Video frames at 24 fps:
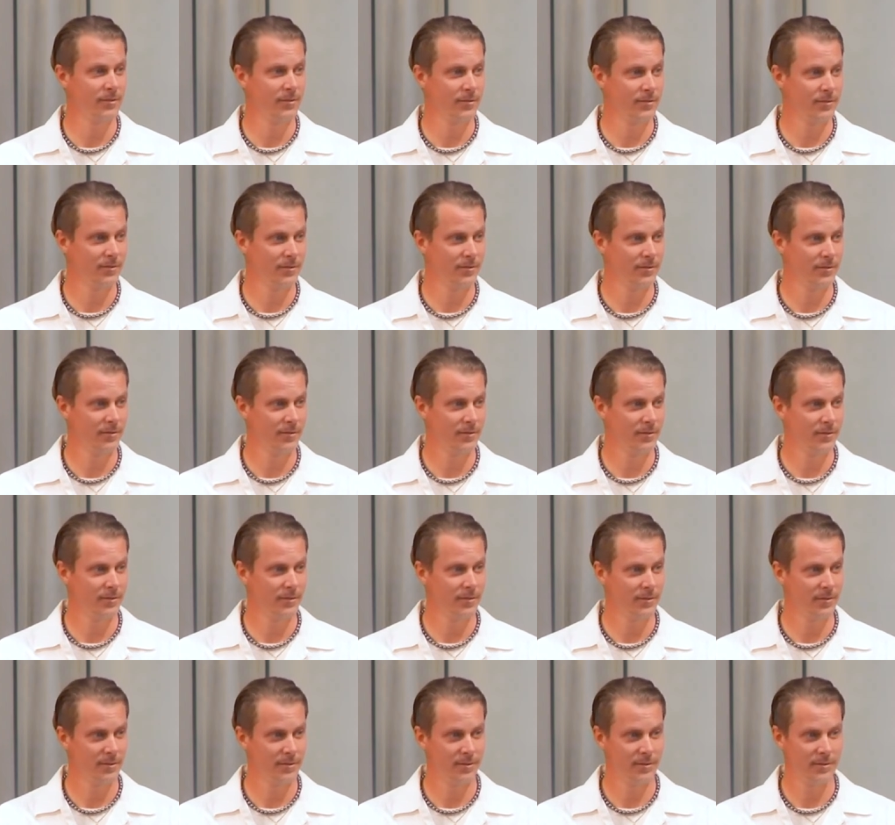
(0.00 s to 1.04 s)

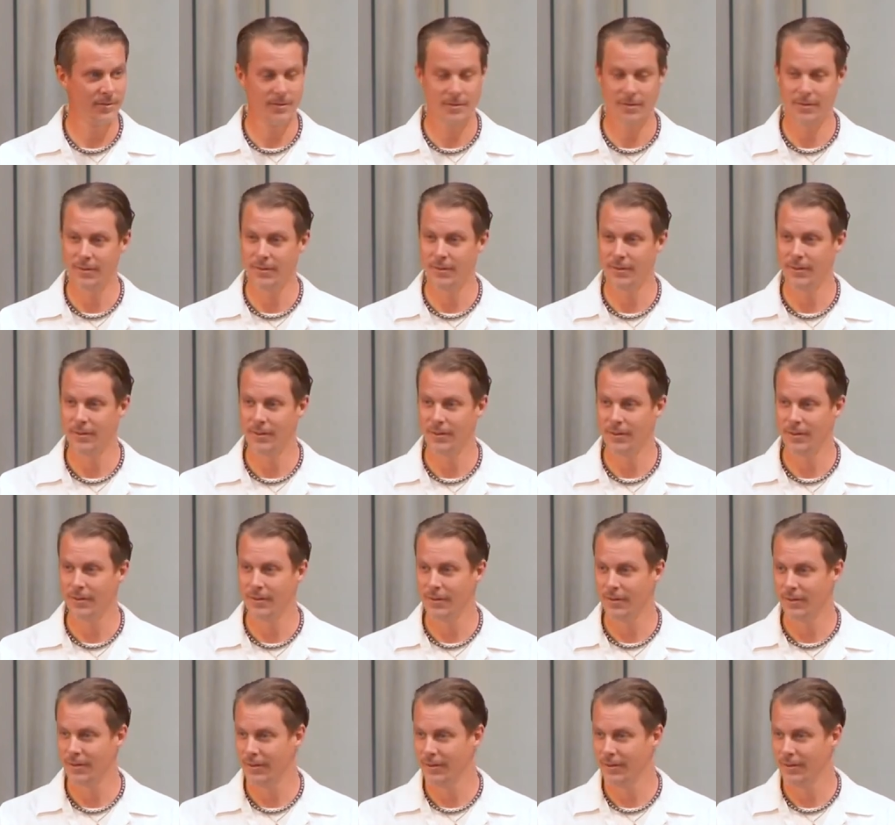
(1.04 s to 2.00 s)
Nobody speaks.